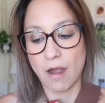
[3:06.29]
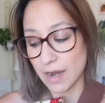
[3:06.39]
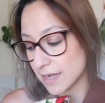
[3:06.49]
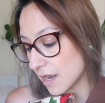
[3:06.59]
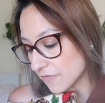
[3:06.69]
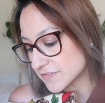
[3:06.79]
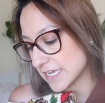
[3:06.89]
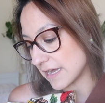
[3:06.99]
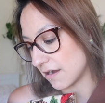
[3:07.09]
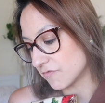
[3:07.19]
I loved
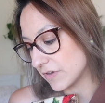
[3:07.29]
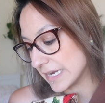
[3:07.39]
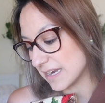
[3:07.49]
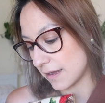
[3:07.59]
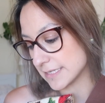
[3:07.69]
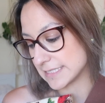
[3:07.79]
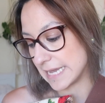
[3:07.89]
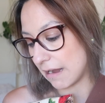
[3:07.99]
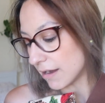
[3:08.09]
it. I really liked it.